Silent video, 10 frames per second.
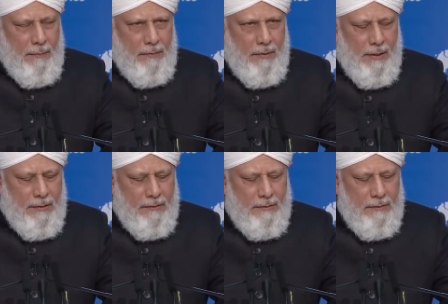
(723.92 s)

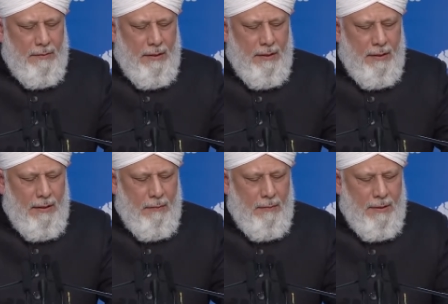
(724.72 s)
says Allah
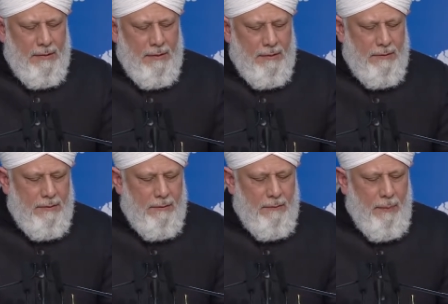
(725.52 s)
commands
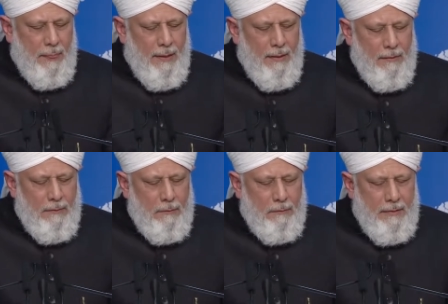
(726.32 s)
us
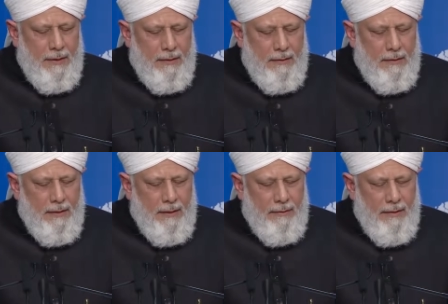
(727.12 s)
to feed the
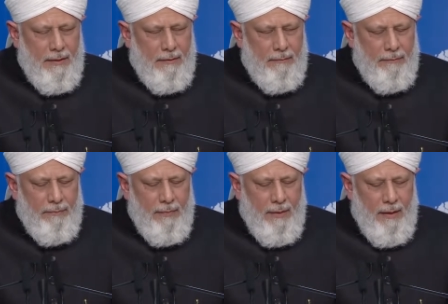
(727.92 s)
hungry,
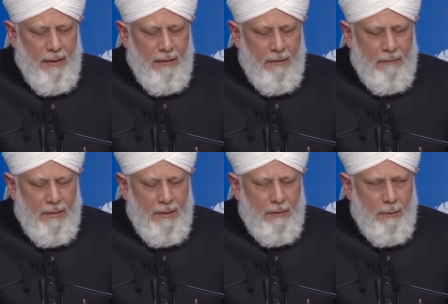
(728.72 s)

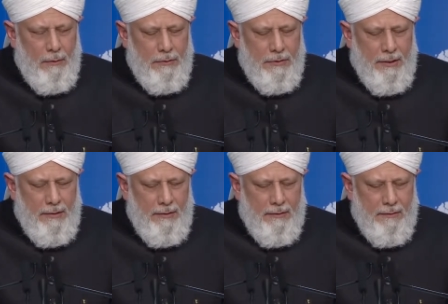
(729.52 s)
free those
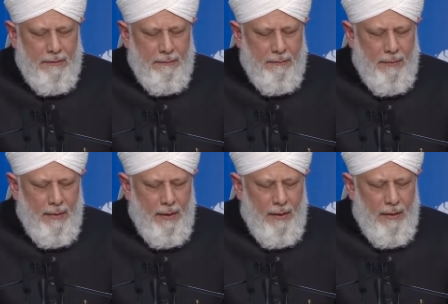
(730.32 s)
shackled
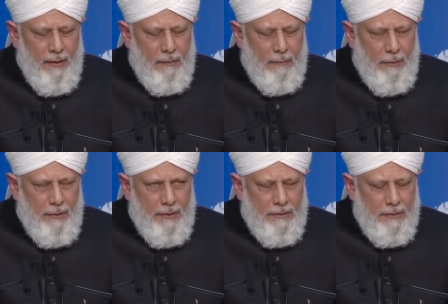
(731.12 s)
in
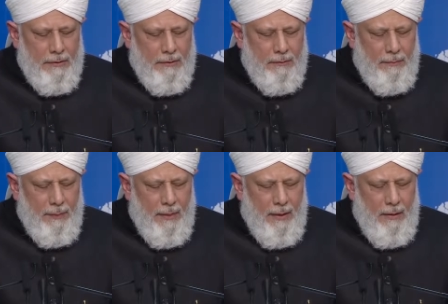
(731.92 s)
bondage,
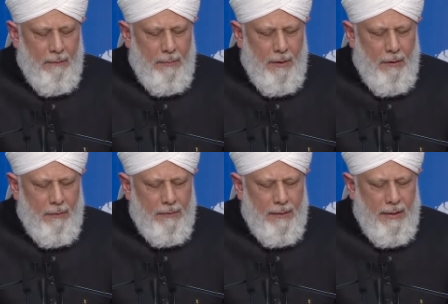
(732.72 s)
pay
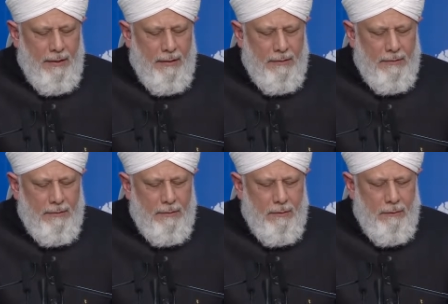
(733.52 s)
off the
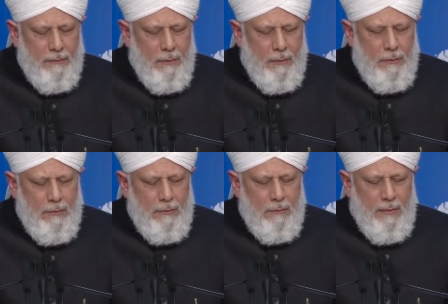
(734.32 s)
arrears of
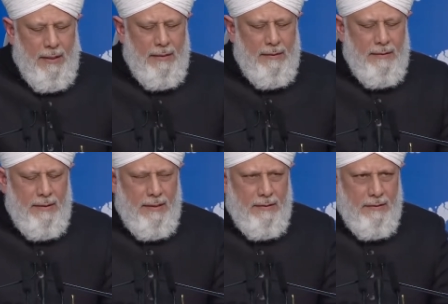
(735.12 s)
those mired in
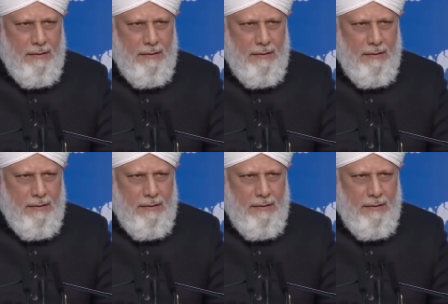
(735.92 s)
debt